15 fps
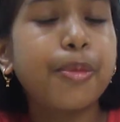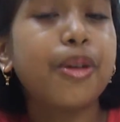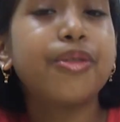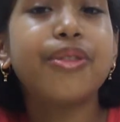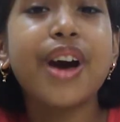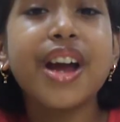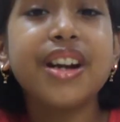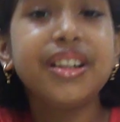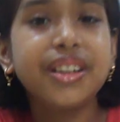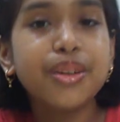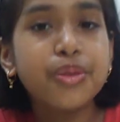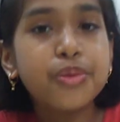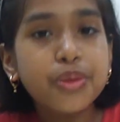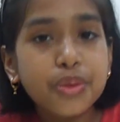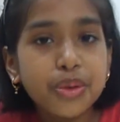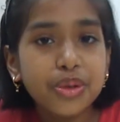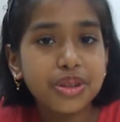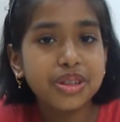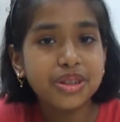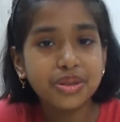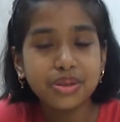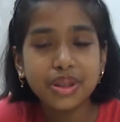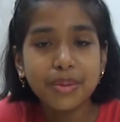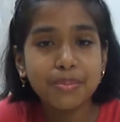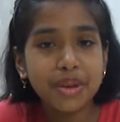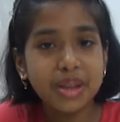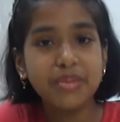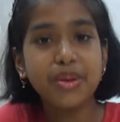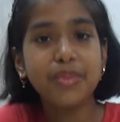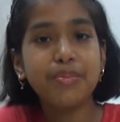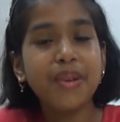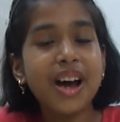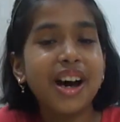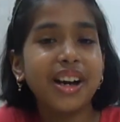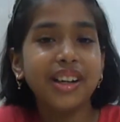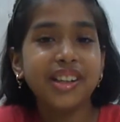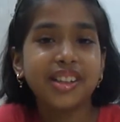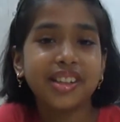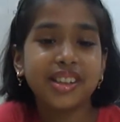provide the food to the baby plant.